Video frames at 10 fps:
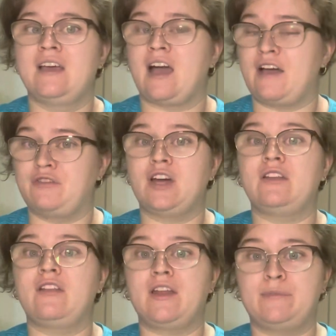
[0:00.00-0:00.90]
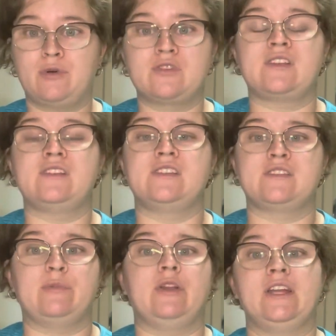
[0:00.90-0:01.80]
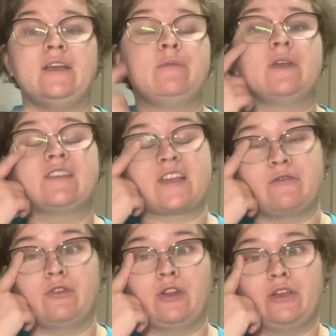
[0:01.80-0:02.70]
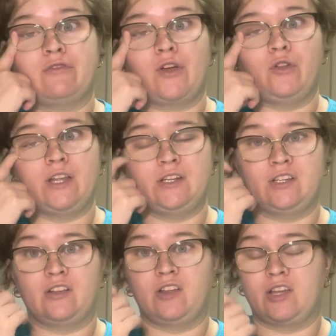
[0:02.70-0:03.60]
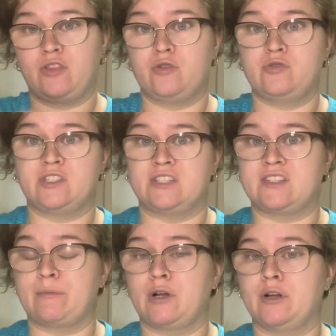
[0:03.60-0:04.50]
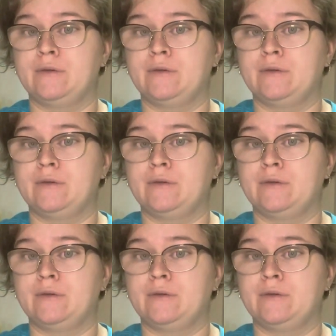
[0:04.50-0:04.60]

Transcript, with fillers: I've got a lot of books on disability because I really felt led to collect those this summer.